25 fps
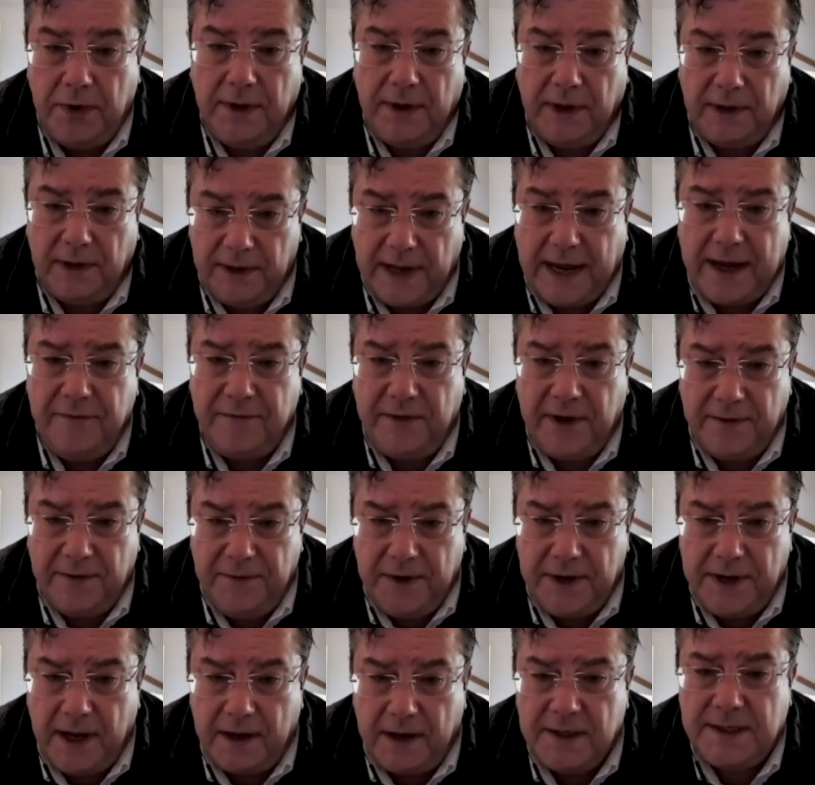for all the
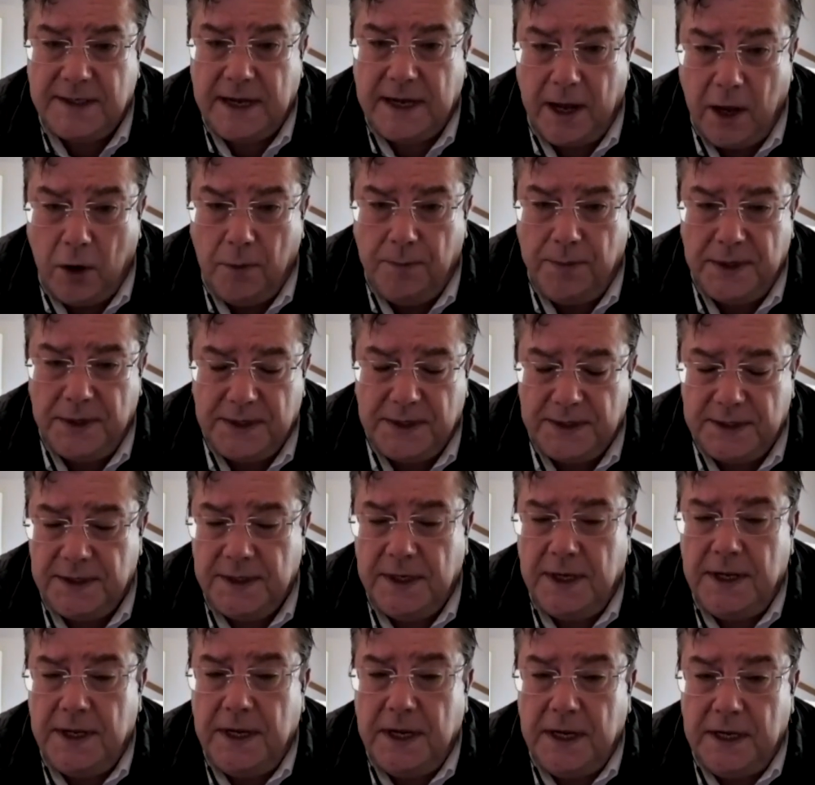input that they've given us
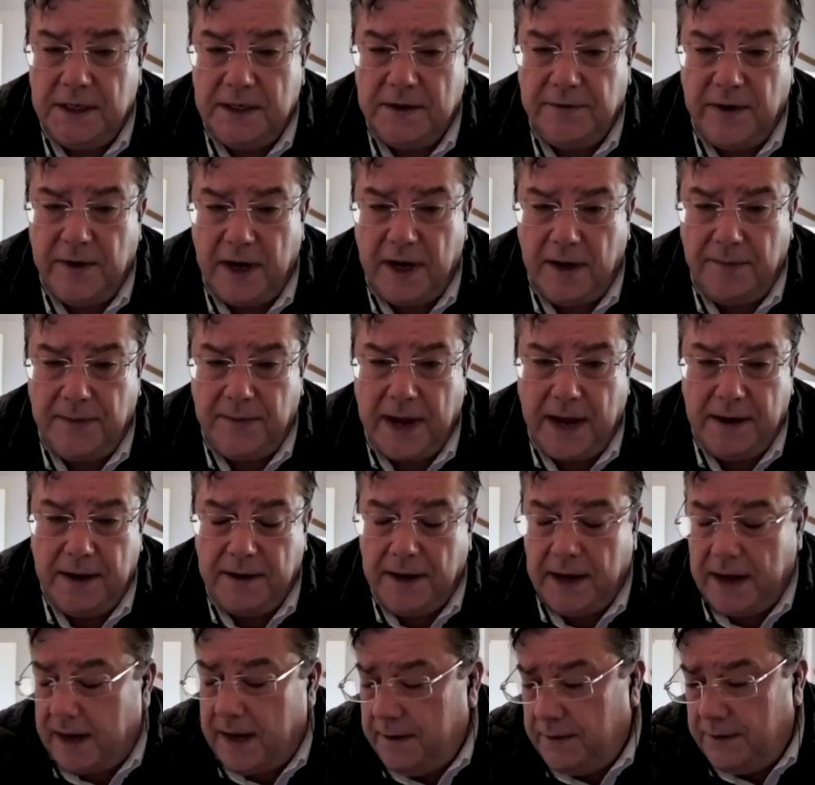to help us
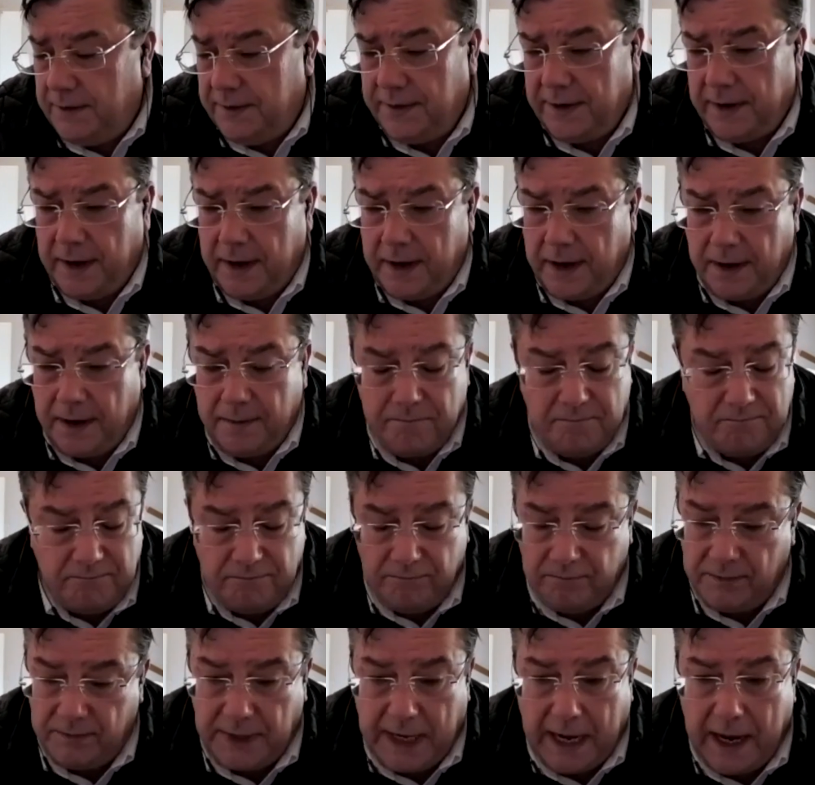develop that. And